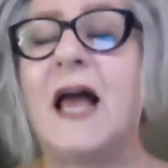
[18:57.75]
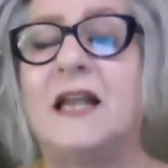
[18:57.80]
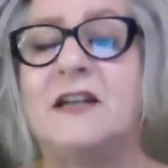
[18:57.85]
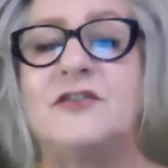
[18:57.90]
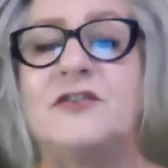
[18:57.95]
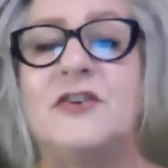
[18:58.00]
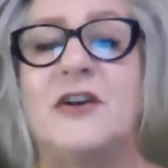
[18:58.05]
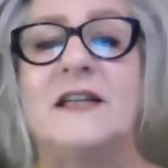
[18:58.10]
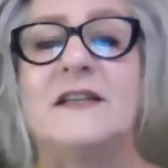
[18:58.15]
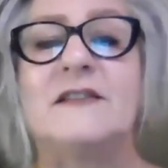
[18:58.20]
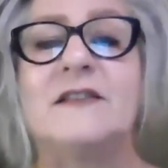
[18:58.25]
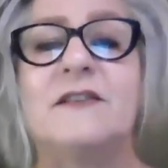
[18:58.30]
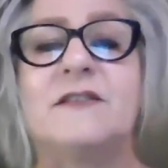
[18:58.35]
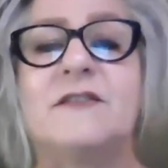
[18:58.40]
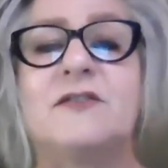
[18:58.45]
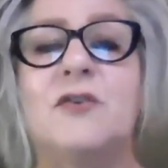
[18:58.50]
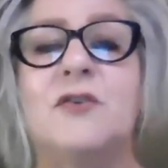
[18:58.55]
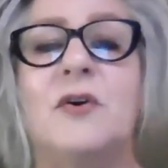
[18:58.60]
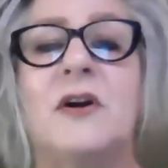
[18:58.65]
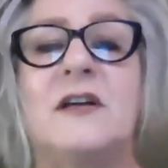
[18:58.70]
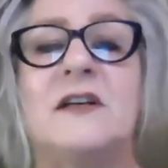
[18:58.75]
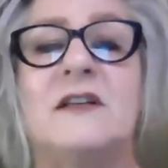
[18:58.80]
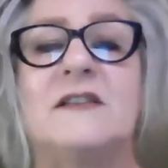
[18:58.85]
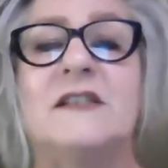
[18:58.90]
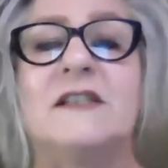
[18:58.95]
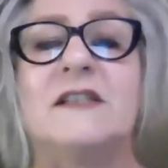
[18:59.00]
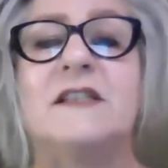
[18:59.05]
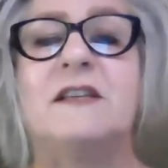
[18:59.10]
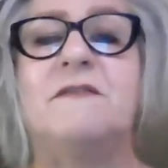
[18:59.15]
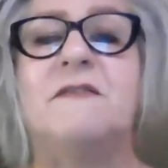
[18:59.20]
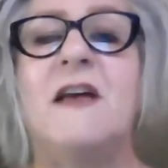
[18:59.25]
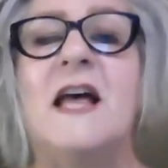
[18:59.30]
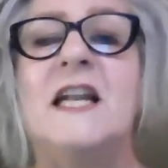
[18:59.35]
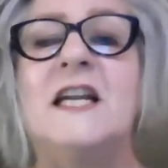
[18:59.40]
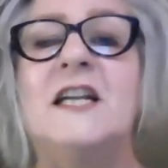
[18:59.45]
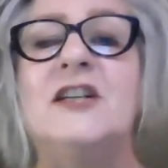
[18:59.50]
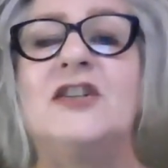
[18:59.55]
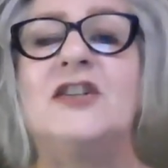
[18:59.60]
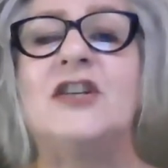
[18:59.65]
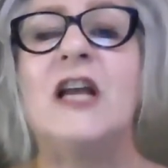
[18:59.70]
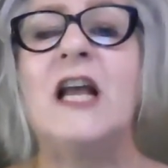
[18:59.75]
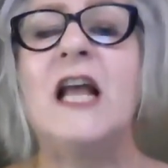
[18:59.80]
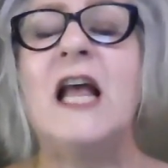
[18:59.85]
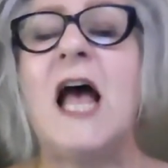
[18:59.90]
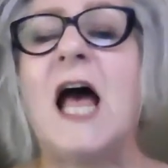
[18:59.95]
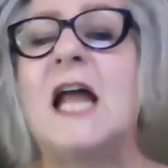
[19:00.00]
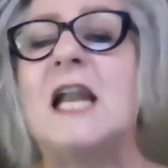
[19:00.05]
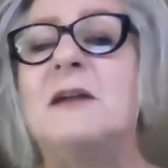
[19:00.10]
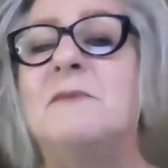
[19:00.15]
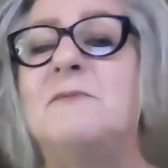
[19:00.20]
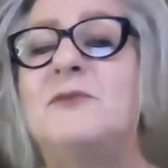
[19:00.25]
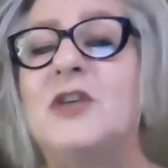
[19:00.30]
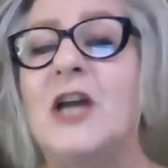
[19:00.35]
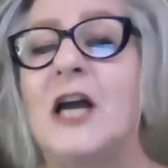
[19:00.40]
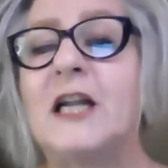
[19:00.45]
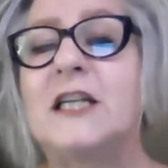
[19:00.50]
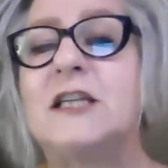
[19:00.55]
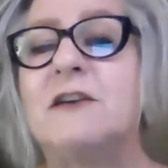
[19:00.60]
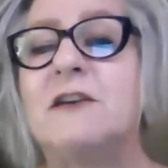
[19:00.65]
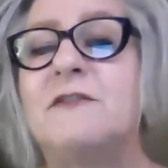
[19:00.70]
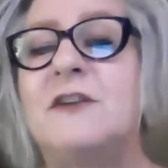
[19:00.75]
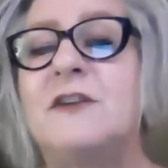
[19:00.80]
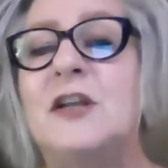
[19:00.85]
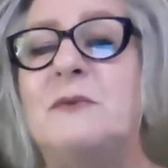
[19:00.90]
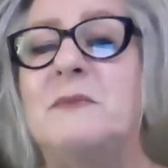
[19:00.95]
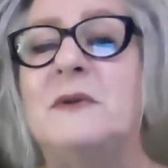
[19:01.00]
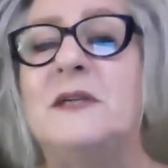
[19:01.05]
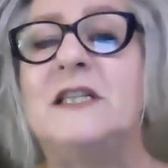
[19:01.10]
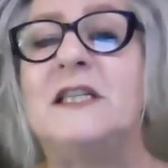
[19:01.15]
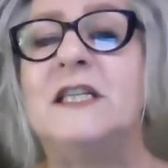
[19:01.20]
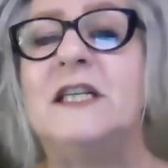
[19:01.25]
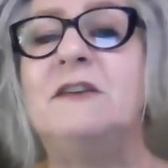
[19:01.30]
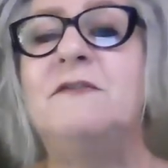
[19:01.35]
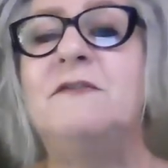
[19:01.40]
and transhistorical disadvantage, an objective human